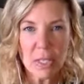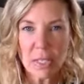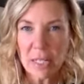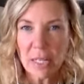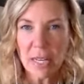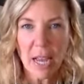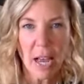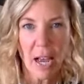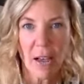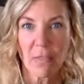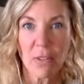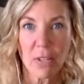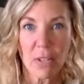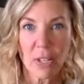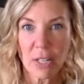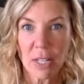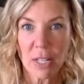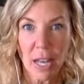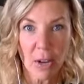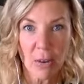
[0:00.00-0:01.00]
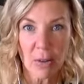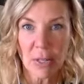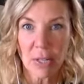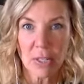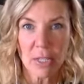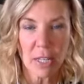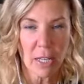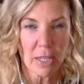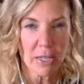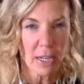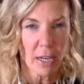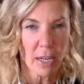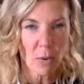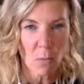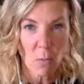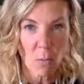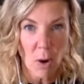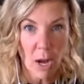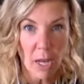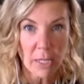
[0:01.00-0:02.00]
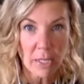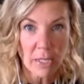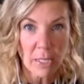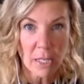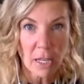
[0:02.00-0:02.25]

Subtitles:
that I haven't allowed in yet that I want.